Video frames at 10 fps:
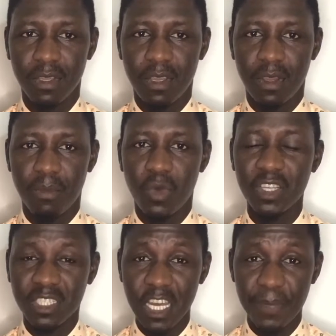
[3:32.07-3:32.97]

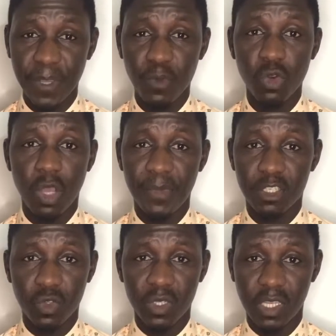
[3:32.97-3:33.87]
Mostly people commit
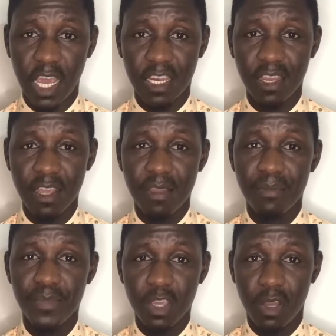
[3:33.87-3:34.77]
suicide
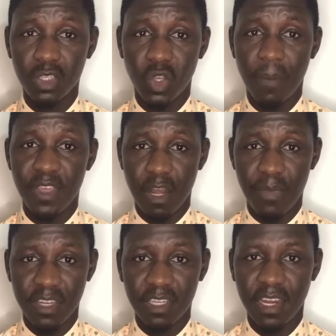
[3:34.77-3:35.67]
because of their
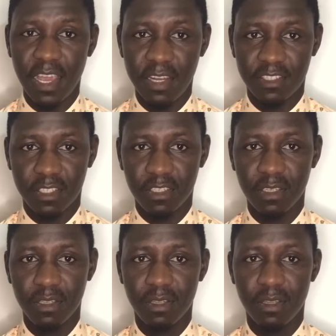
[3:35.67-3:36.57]
mental health.
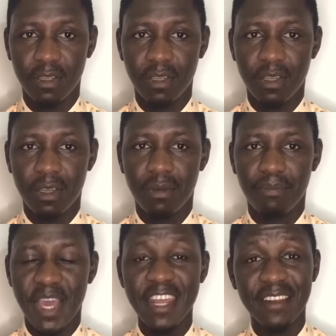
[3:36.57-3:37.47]

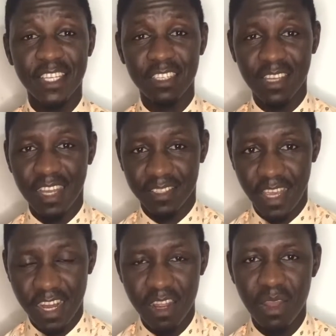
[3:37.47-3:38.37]
Many reasons are
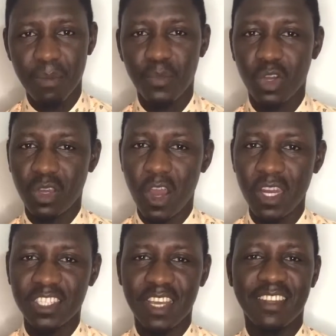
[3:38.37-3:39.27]
there, but
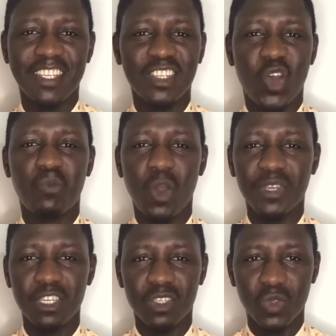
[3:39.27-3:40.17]
all the reasons of
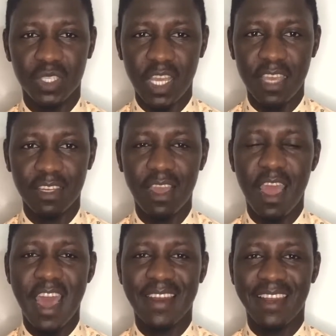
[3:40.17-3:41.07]
committing suicide
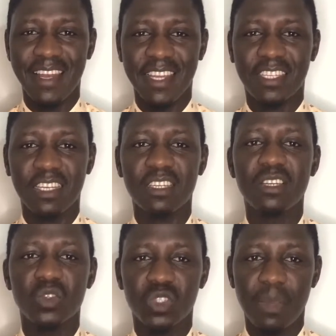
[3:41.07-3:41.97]
are related
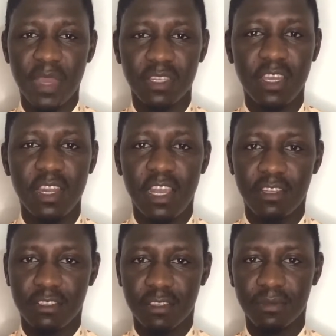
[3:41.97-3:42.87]
to the mental health.